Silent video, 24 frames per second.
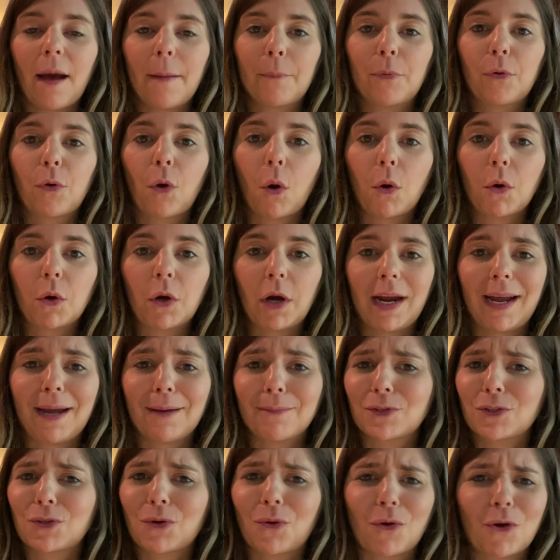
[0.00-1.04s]

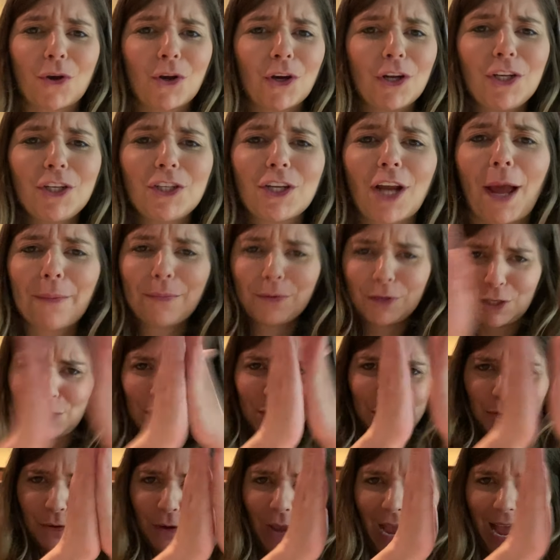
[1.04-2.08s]
program. So good job to
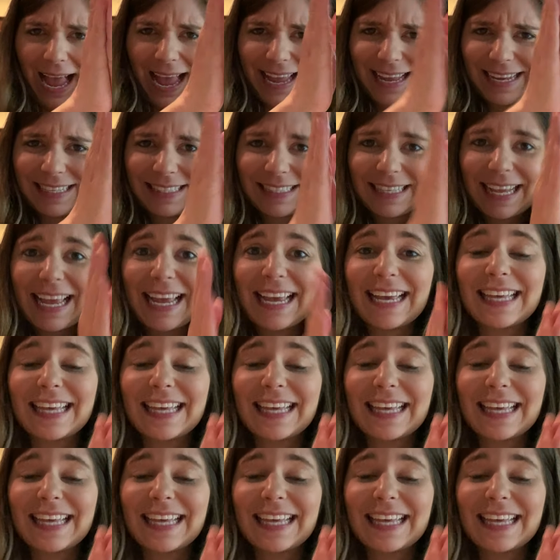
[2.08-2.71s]
you guys.